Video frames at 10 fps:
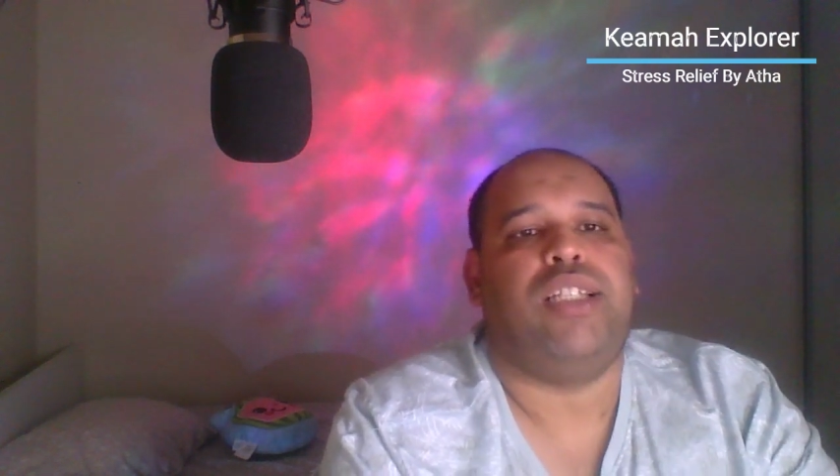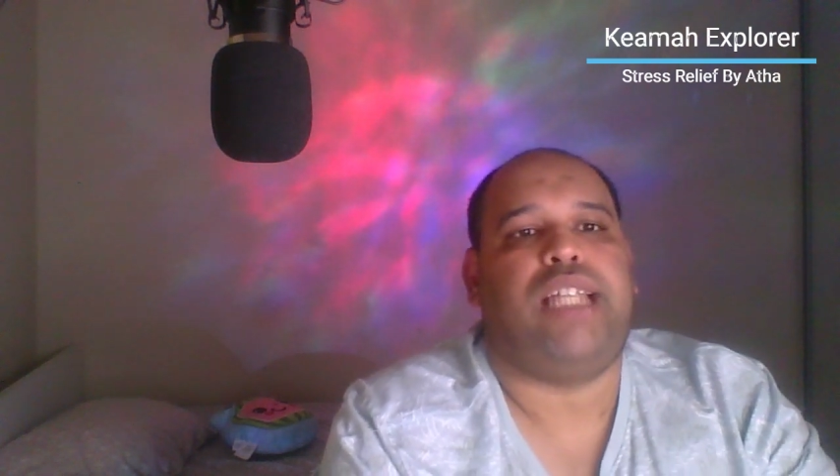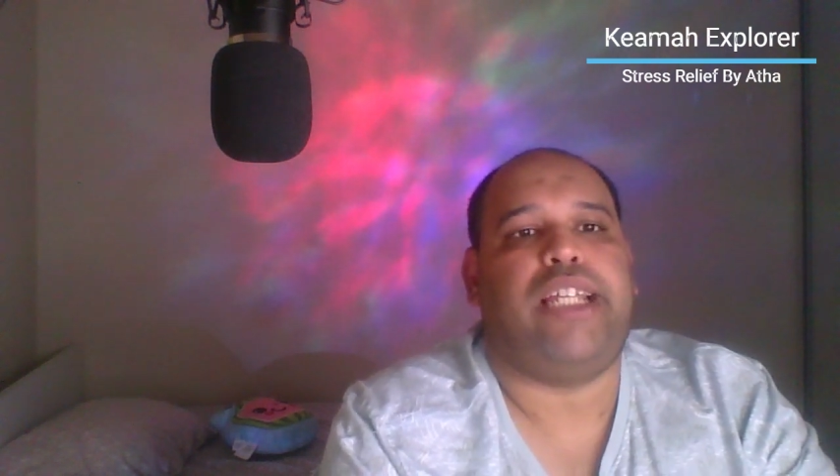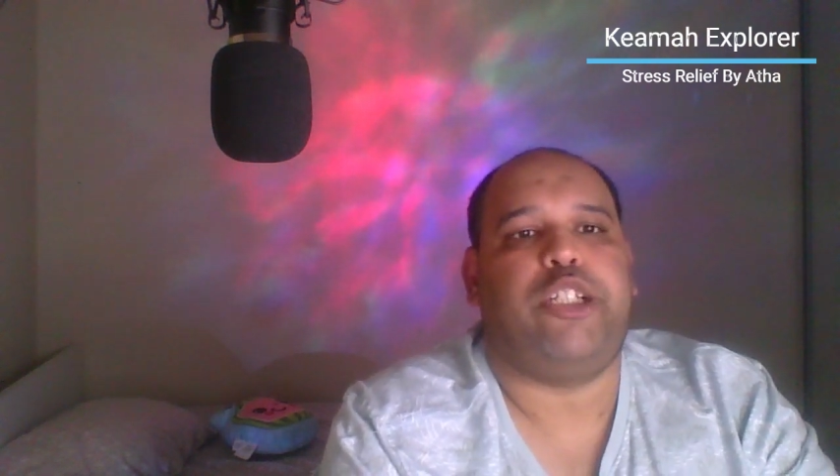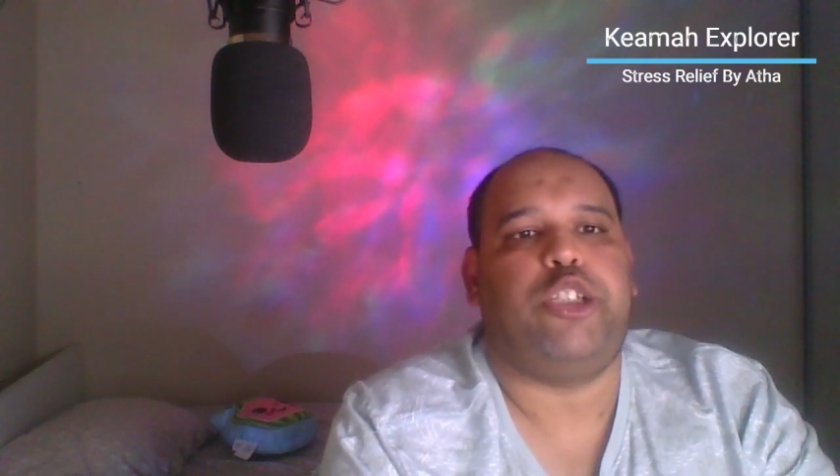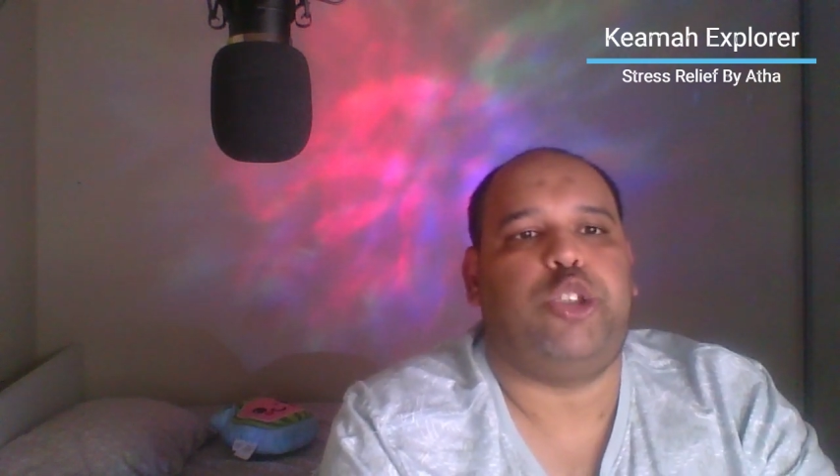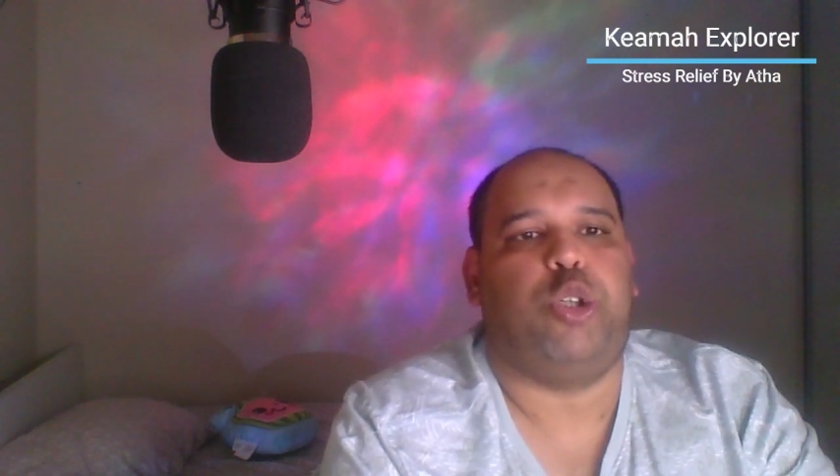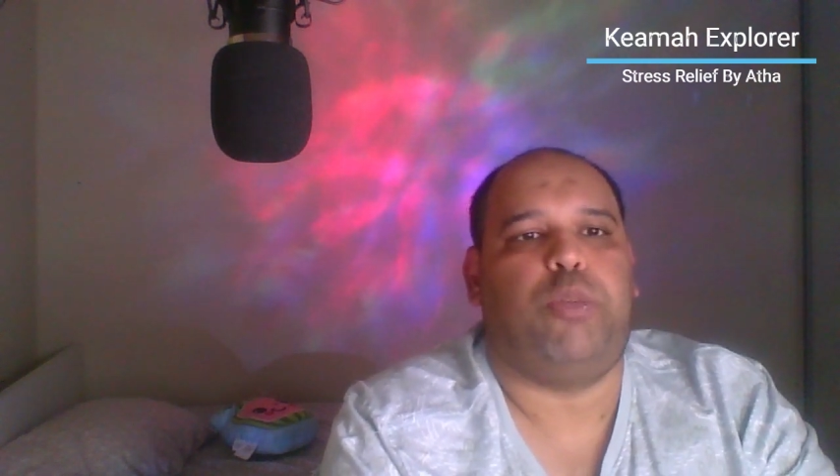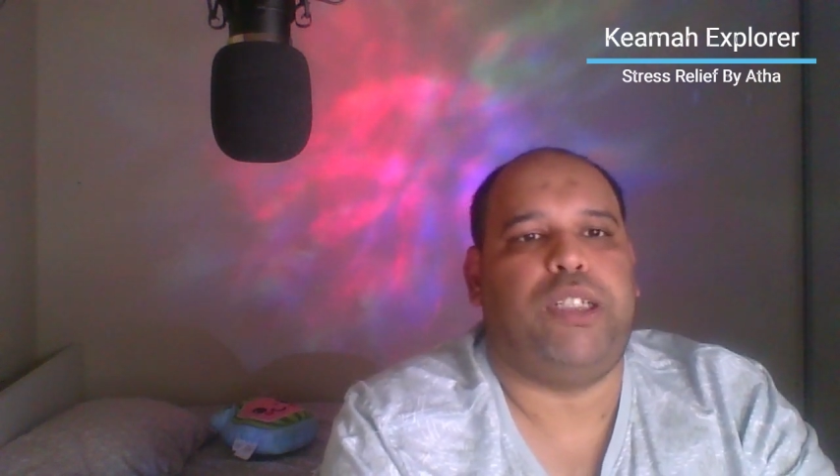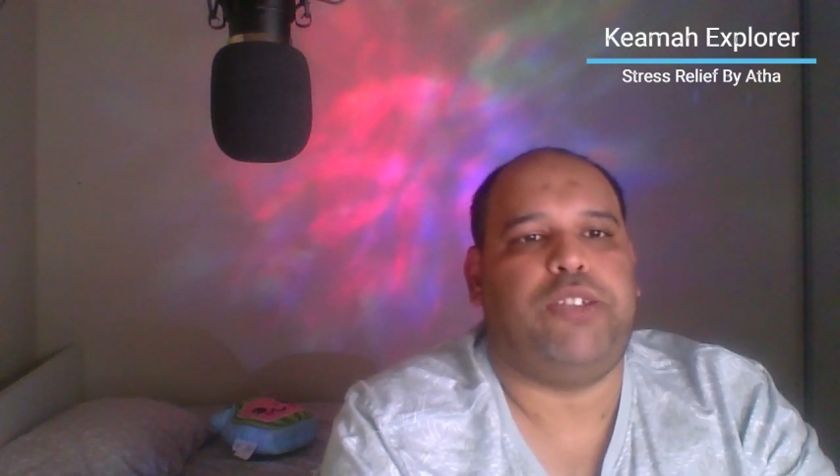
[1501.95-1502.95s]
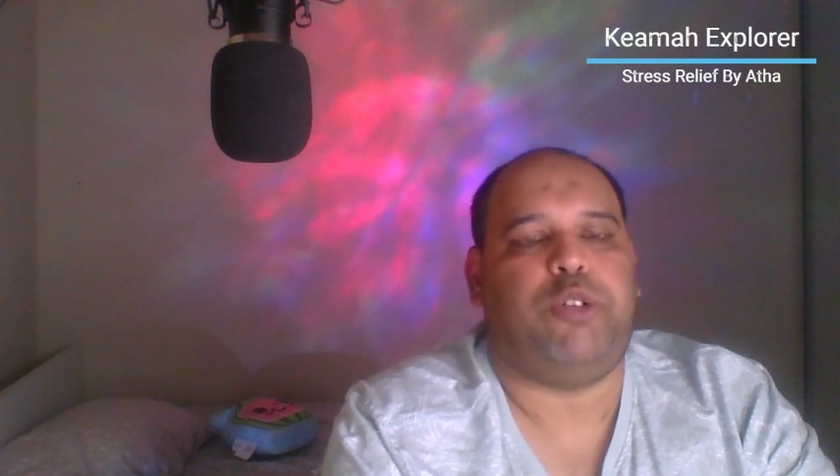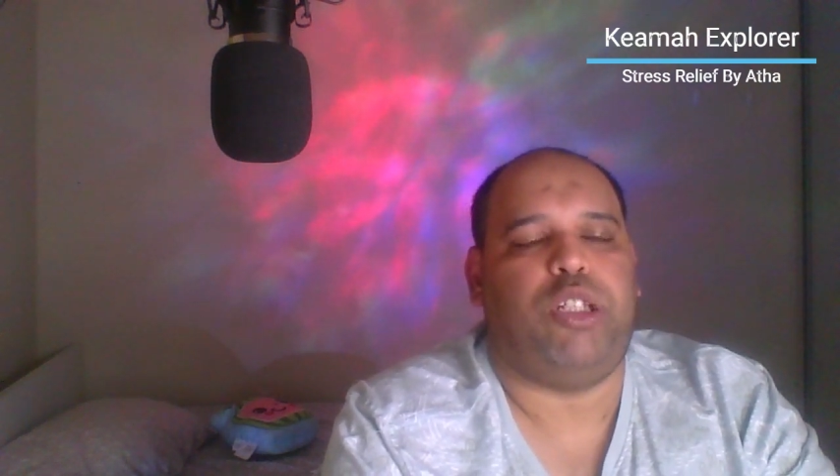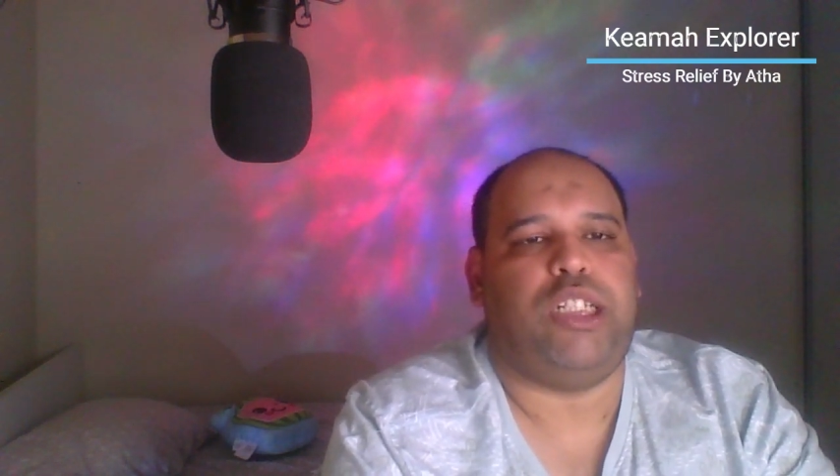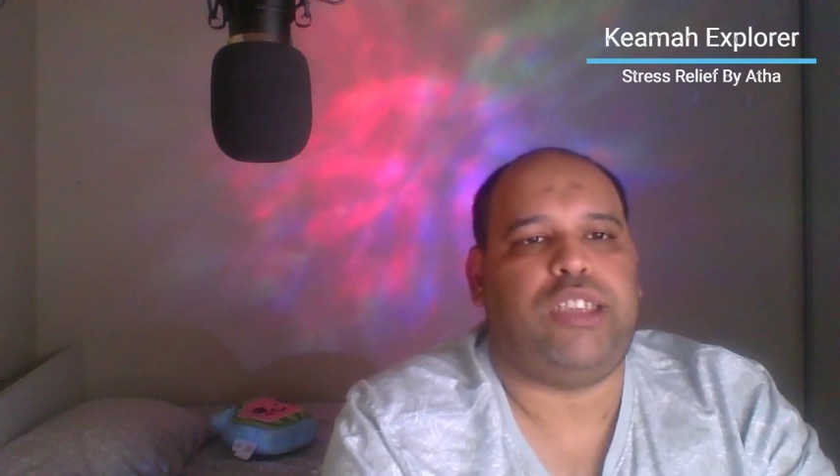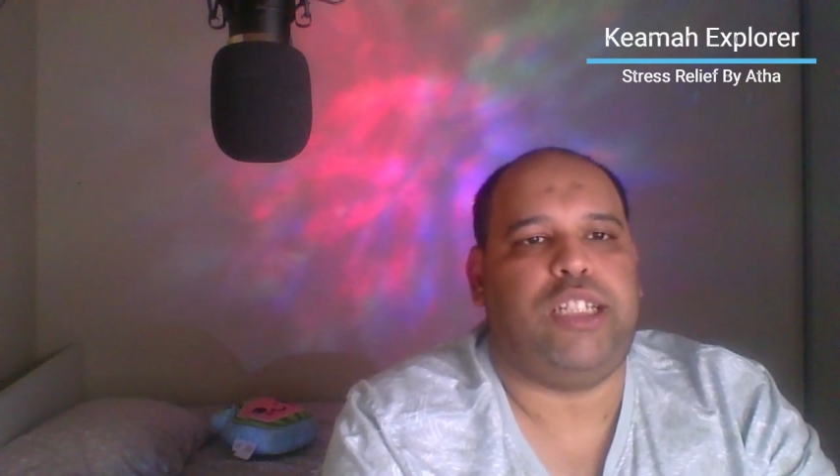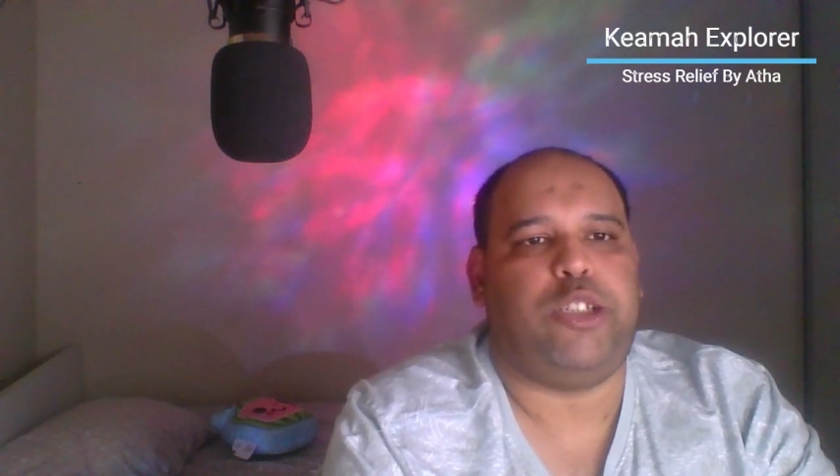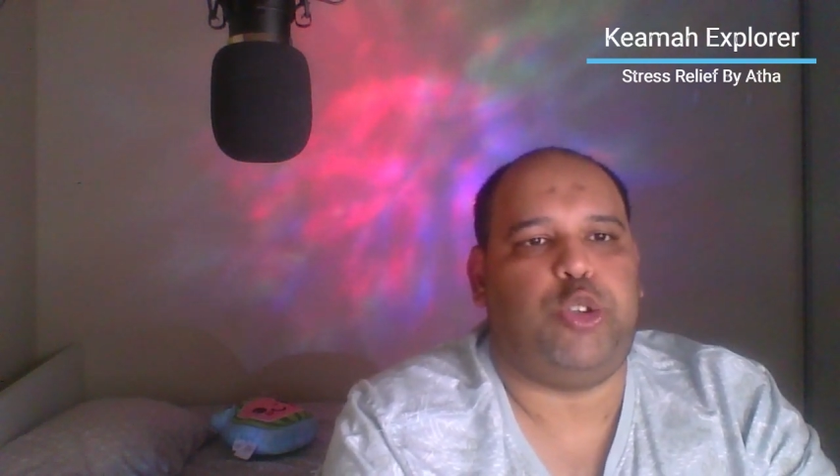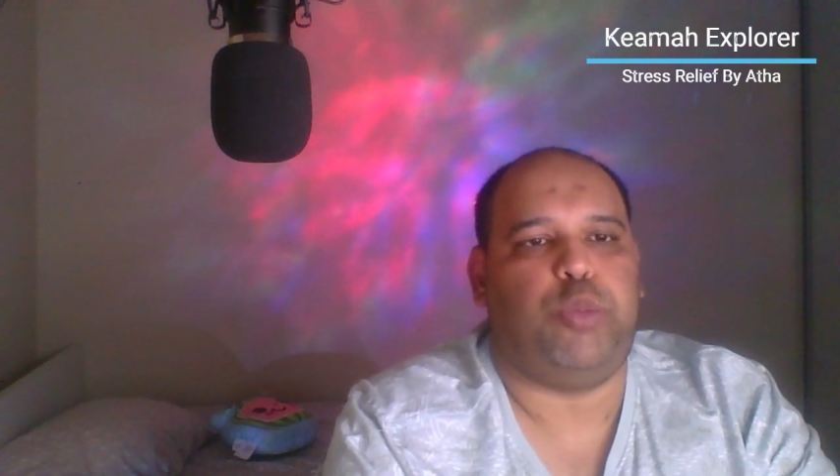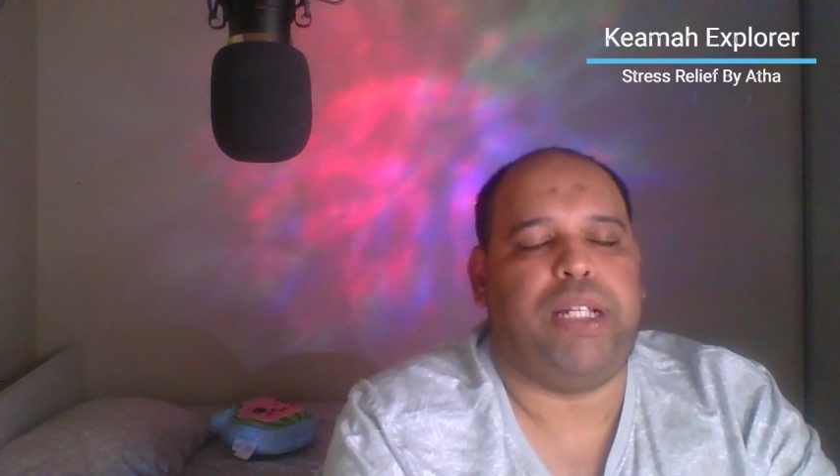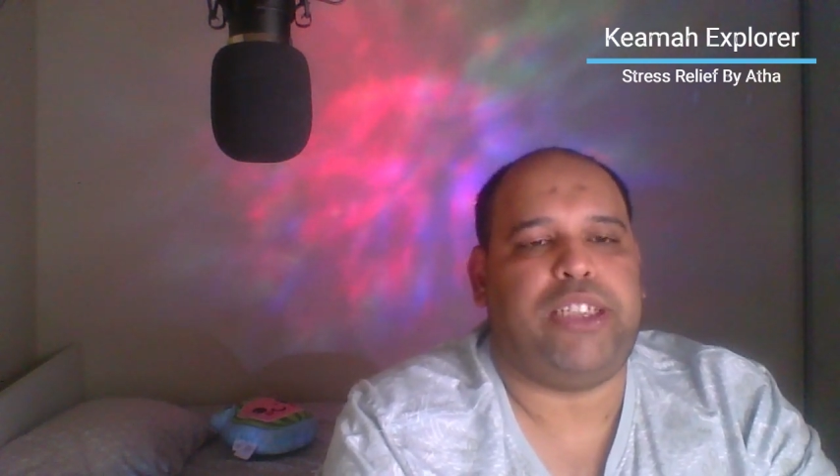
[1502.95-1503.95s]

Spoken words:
Thank you so much for listening to